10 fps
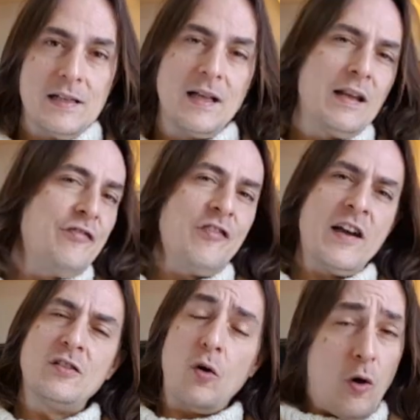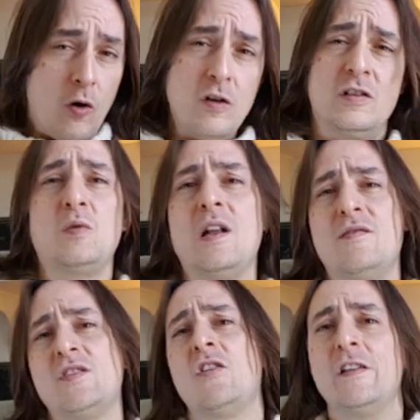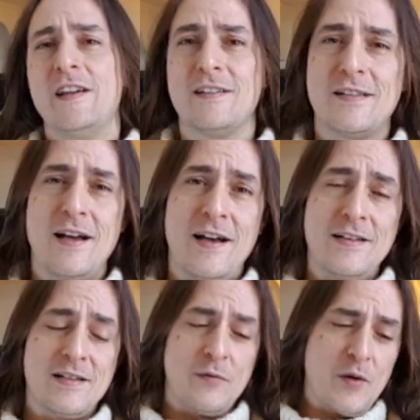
that affect all 12 zodiac signs,